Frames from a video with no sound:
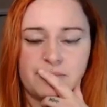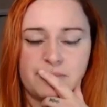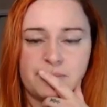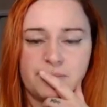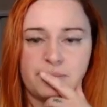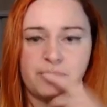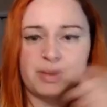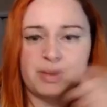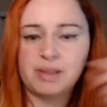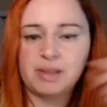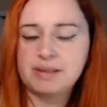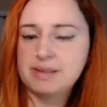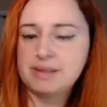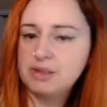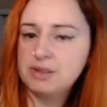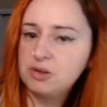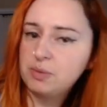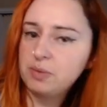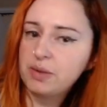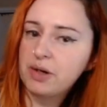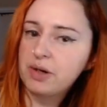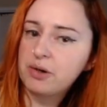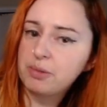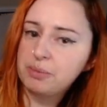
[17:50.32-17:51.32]
But since
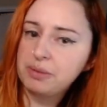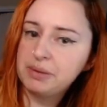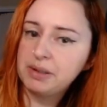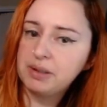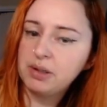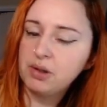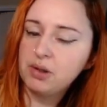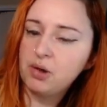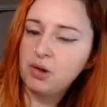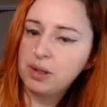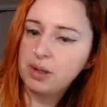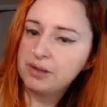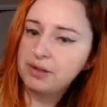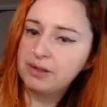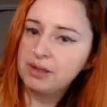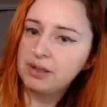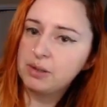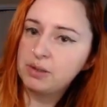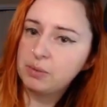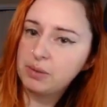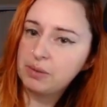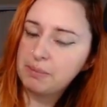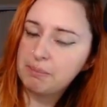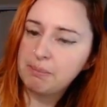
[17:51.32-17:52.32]
we are a bit low, I think
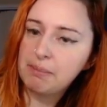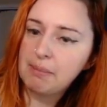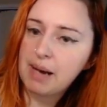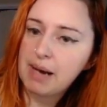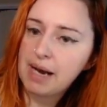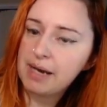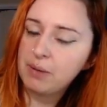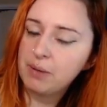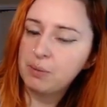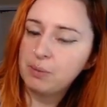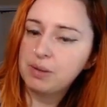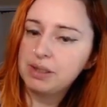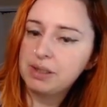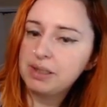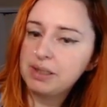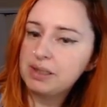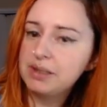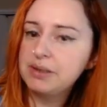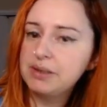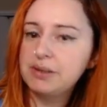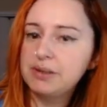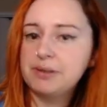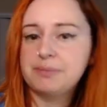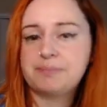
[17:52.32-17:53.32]
we might want to
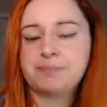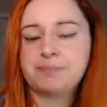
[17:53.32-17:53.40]
heal.